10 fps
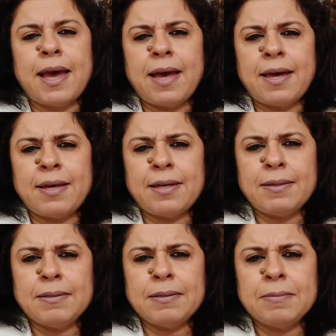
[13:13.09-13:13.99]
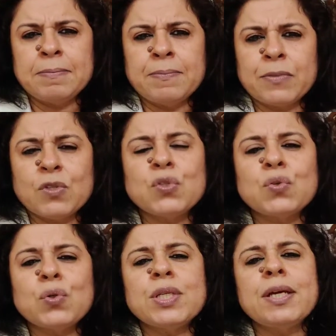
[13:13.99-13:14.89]
and
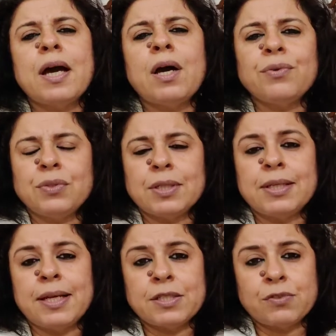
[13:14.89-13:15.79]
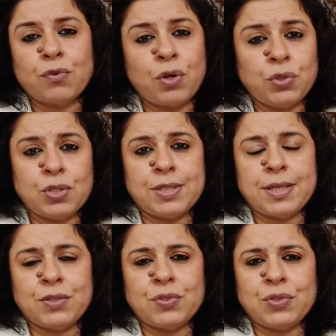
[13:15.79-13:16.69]
sorting out the collective
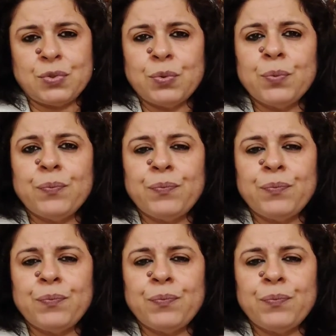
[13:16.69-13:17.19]
consciousness too.